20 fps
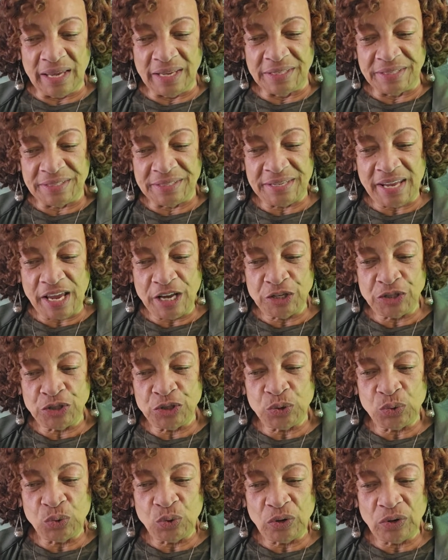It
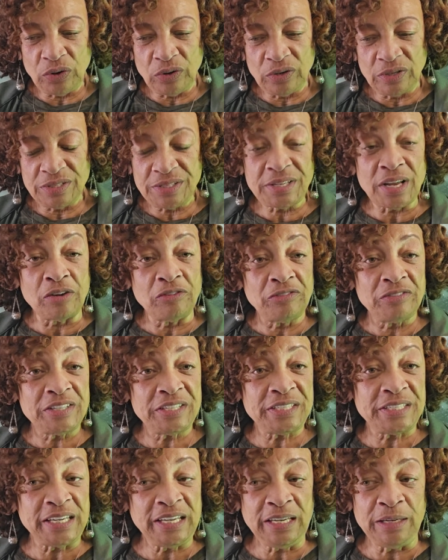said your
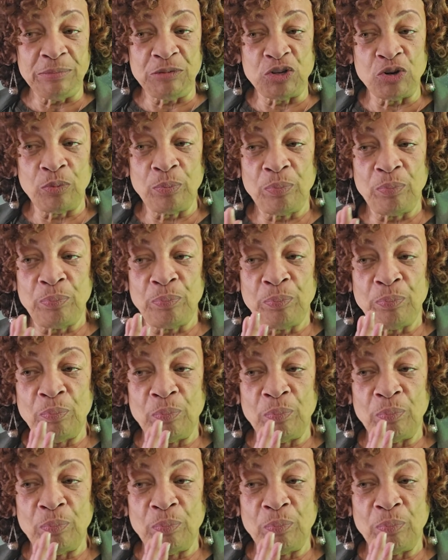self-esteem, your